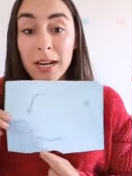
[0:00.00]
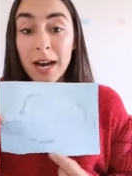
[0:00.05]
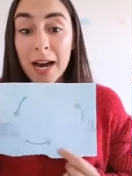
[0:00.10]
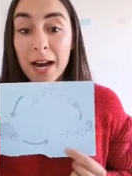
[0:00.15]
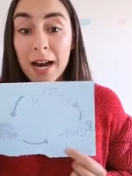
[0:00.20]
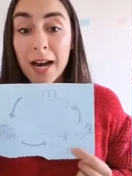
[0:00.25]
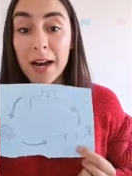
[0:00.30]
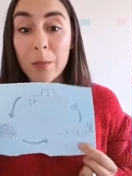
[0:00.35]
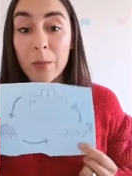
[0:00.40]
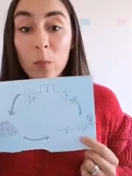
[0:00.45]

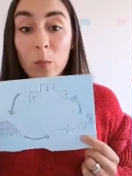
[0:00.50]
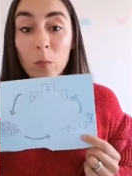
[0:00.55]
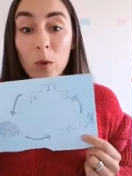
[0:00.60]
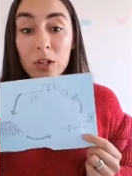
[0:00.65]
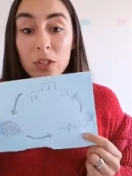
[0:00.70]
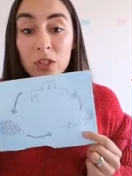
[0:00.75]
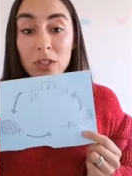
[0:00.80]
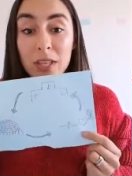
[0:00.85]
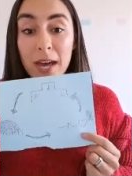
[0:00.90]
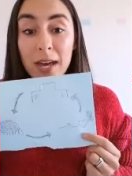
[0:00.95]
um,
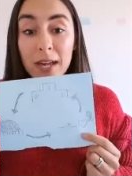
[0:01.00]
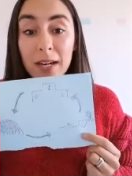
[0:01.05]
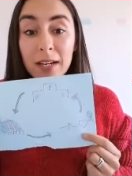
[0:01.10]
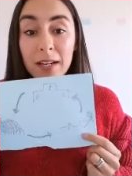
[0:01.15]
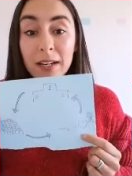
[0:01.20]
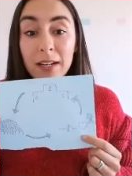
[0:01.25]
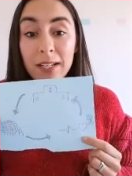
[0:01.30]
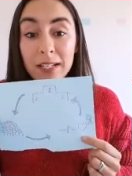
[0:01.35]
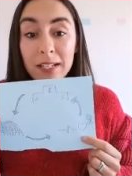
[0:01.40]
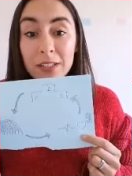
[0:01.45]
which
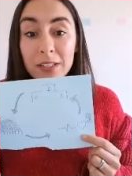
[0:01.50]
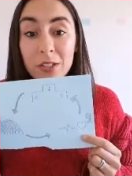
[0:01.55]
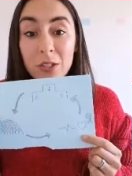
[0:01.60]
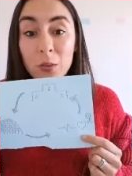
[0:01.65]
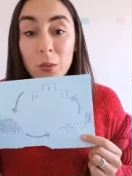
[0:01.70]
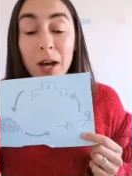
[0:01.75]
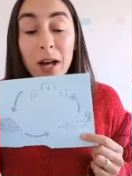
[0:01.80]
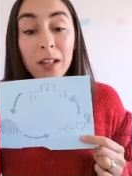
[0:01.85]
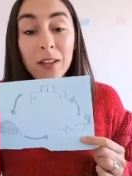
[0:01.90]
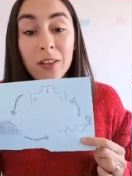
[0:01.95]
then leads
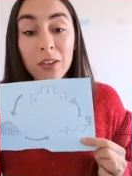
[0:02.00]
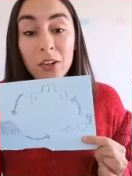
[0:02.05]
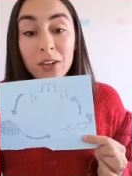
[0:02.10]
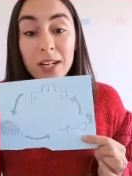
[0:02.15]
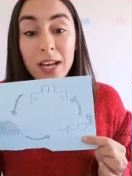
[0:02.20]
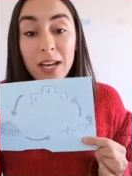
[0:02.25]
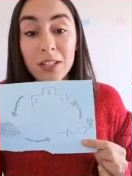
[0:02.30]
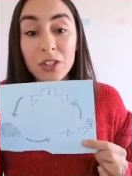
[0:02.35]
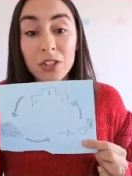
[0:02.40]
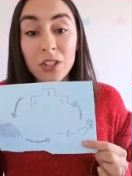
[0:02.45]
to a healthier
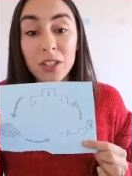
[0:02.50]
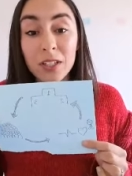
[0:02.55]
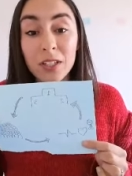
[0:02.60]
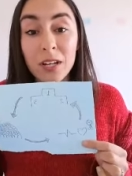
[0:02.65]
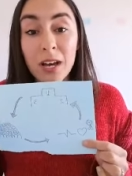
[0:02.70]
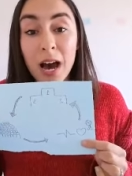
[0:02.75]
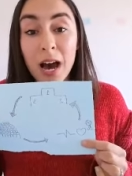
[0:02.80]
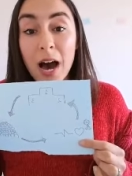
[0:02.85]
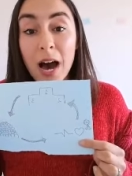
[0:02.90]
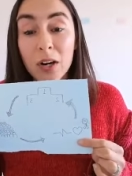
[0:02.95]

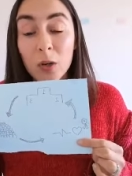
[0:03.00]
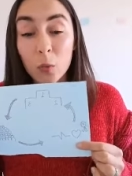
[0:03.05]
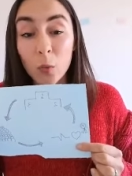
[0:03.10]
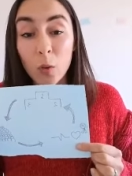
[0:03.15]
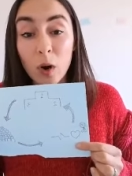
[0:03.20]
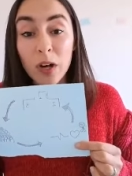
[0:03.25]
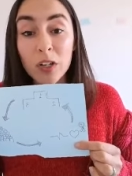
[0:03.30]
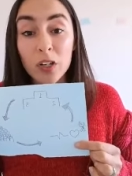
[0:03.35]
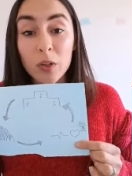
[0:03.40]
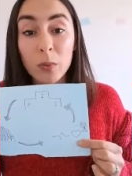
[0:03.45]
nation and a
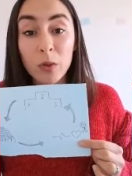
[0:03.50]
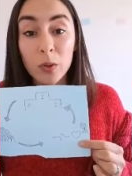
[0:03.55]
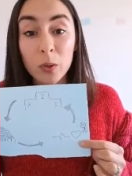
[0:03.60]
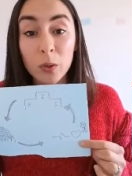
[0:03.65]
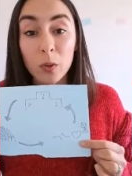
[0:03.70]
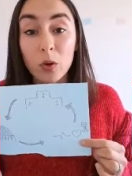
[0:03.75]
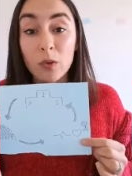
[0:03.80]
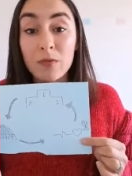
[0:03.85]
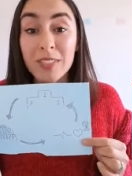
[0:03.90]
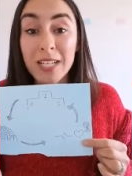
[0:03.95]
wider
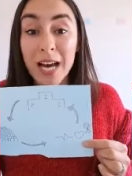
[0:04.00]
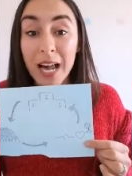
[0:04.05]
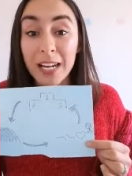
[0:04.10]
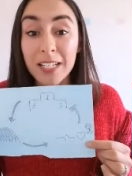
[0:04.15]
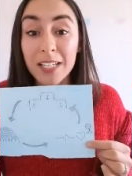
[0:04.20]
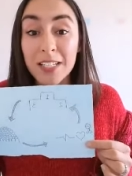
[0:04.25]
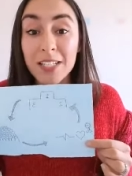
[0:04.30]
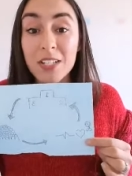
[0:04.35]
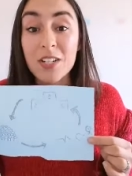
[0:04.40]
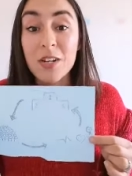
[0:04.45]
pool of
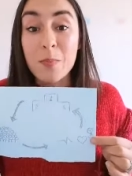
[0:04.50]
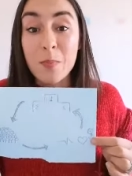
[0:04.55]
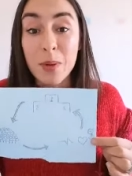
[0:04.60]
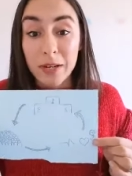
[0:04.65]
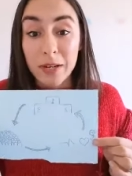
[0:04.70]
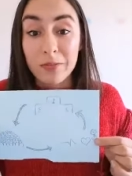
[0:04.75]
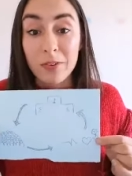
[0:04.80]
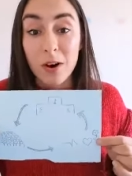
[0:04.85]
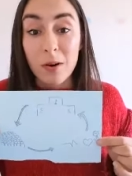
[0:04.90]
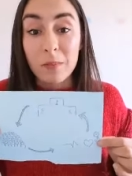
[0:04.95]
talent to
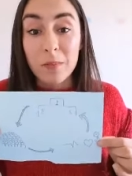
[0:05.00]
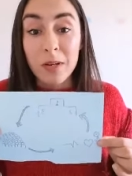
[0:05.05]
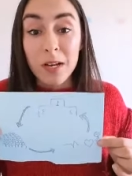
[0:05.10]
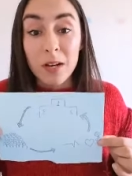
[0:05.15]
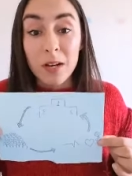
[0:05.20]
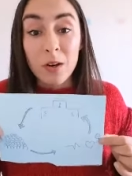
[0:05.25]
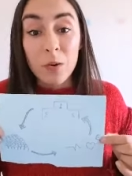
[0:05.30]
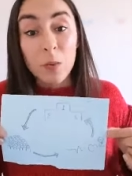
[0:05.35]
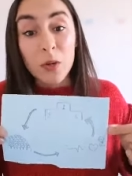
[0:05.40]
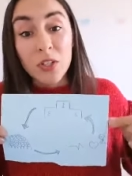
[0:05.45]
pick from,
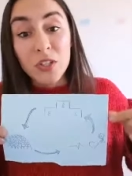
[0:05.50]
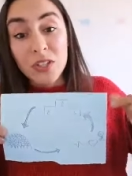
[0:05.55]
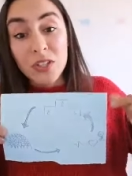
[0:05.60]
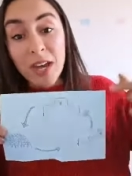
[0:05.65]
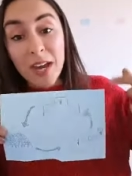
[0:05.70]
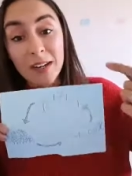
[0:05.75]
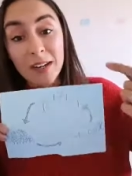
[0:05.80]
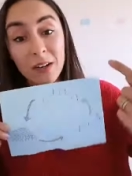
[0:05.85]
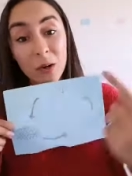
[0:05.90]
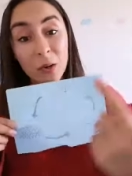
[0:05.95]
which
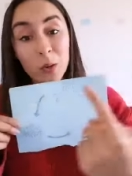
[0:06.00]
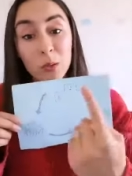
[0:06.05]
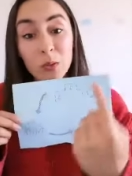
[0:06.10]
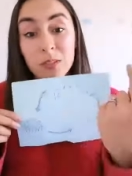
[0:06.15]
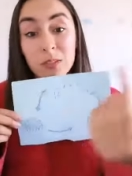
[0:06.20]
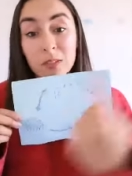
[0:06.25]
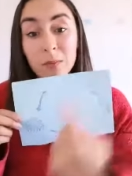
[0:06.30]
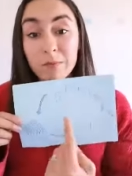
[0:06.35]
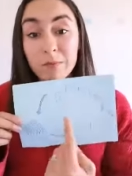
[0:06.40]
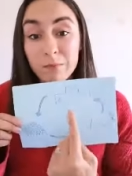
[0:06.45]
then
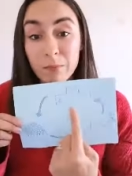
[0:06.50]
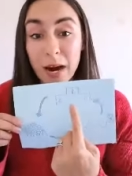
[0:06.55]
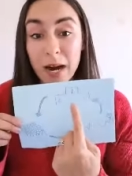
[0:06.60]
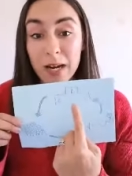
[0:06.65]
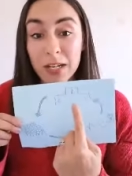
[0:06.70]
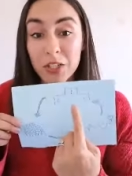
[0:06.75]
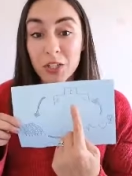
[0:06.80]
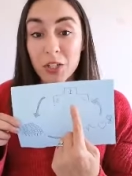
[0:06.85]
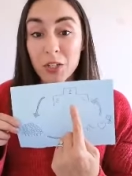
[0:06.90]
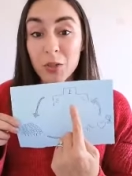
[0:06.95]
goes
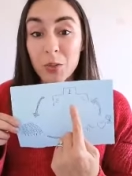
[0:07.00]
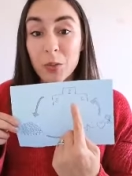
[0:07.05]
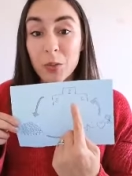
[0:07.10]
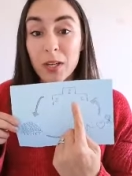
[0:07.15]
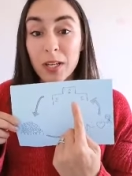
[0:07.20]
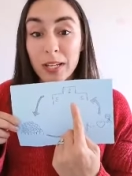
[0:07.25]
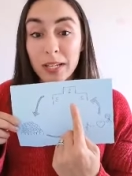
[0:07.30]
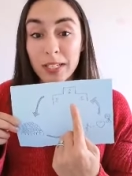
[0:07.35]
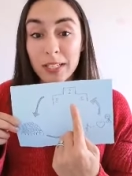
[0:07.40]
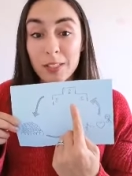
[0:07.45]
back to
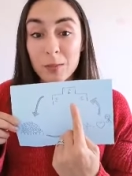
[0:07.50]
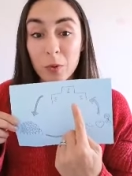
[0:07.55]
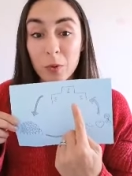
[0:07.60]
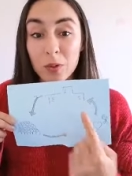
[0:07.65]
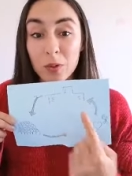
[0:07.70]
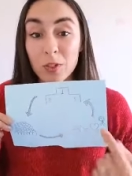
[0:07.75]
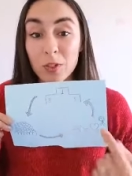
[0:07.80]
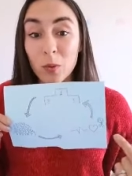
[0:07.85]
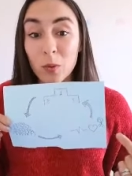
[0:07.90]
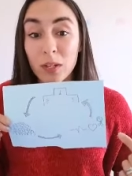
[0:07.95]
elite
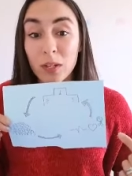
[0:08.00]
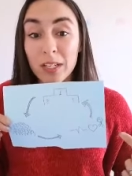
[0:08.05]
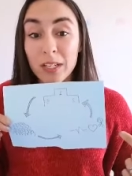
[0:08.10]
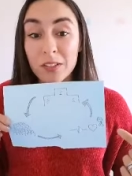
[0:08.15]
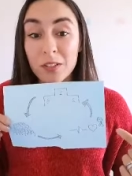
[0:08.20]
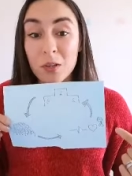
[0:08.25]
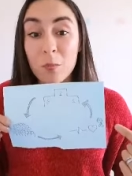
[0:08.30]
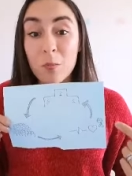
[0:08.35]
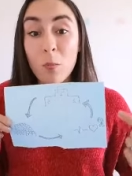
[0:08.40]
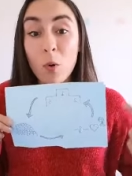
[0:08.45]
sport, so
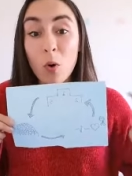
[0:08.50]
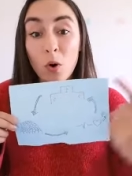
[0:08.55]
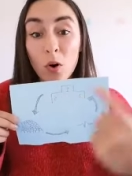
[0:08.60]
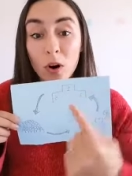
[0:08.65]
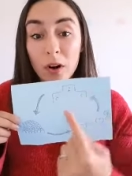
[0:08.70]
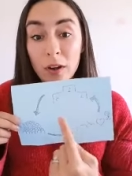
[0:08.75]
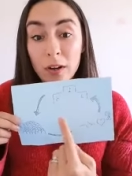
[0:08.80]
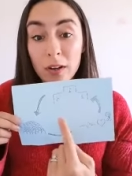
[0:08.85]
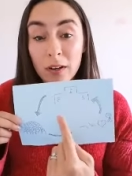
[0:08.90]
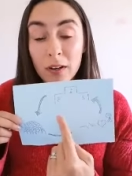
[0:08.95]
leading to
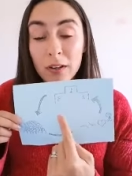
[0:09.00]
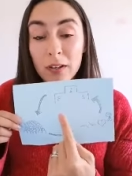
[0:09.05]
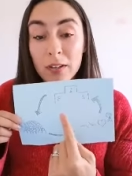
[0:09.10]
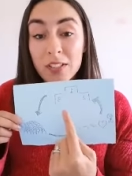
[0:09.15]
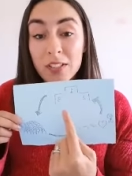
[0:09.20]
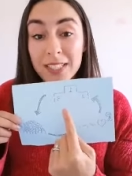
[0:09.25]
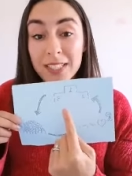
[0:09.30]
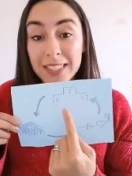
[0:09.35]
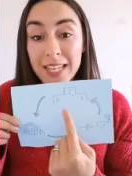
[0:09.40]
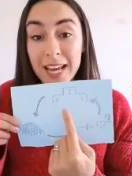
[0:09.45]
more
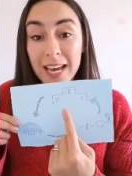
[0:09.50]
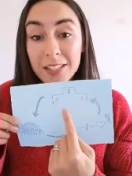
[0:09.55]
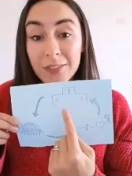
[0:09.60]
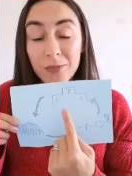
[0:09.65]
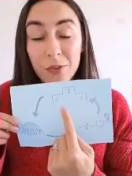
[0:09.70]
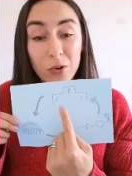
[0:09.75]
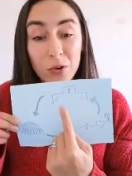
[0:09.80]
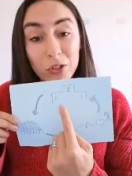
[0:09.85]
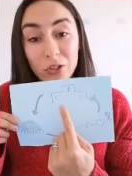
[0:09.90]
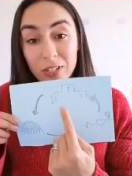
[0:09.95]
success
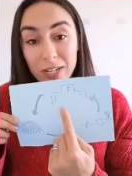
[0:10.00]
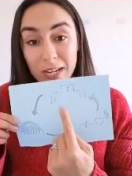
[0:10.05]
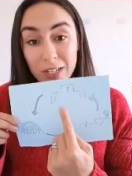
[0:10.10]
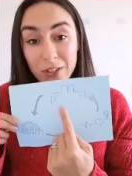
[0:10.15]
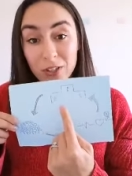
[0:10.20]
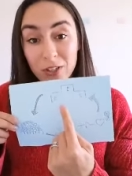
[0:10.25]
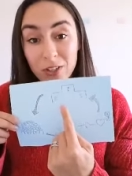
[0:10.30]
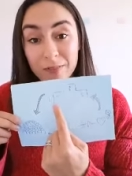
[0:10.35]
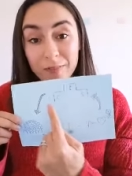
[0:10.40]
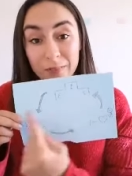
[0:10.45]
for your
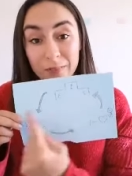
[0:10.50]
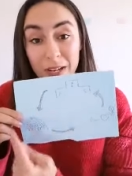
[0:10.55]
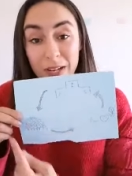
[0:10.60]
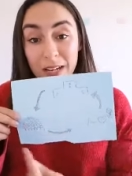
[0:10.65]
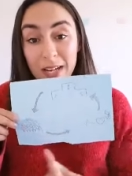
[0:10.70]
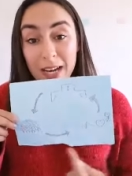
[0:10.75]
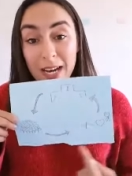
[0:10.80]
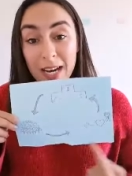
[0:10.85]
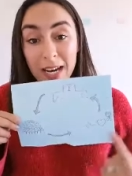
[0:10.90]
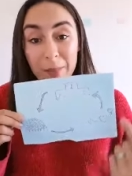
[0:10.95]
nation.
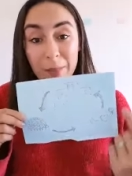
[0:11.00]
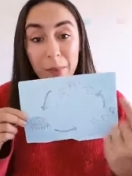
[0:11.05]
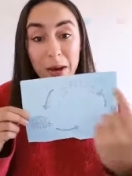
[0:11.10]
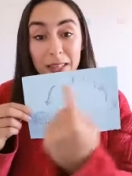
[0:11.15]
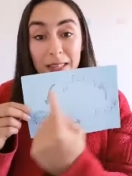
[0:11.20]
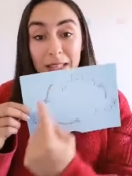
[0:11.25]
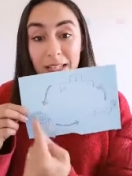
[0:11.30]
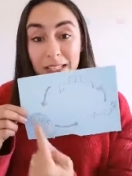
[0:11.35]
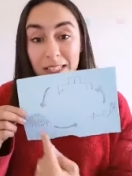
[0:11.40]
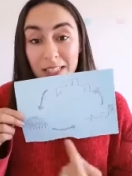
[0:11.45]
Um,
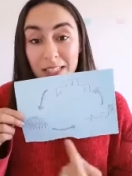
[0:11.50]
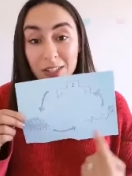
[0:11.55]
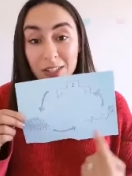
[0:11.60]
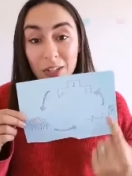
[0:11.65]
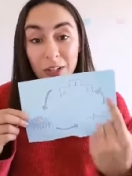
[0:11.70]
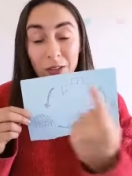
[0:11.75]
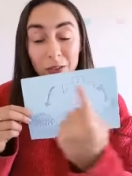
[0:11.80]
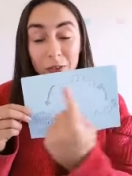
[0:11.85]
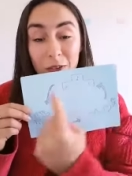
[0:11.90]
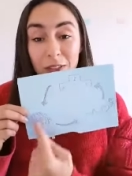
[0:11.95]
and that's the
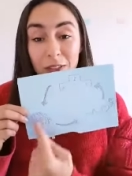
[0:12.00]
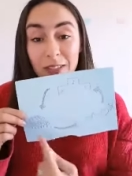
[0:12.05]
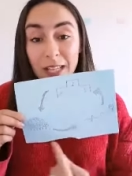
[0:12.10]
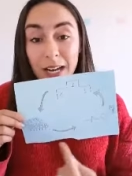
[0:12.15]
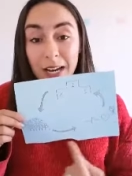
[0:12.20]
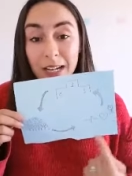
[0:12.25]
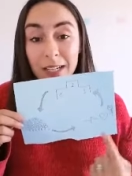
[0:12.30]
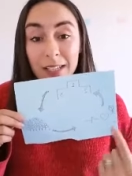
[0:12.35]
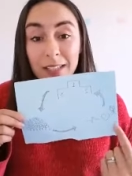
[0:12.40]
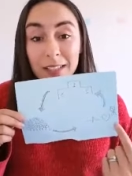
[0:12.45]
cycle
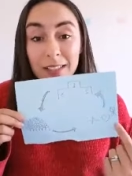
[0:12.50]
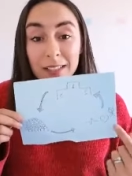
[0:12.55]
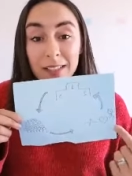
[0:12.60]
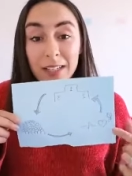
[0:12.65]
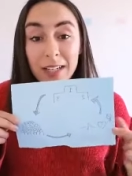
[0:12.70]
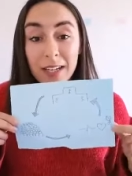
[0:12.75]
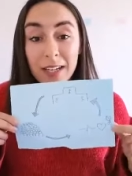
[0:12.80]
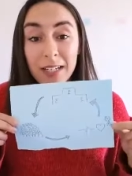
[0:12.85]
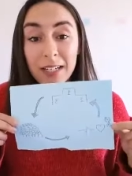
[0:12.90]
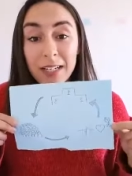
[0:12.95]
that
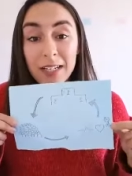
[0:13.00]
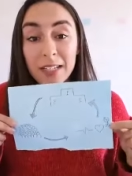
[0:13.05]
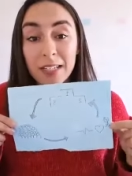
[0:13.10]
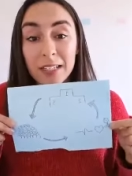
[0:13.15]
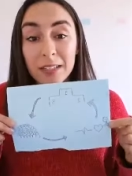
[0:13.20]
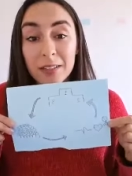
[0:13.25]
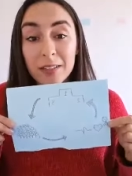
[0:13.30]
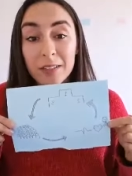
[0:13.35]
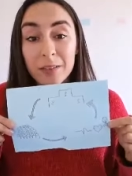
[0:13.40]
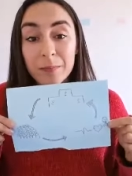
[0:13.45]
uh,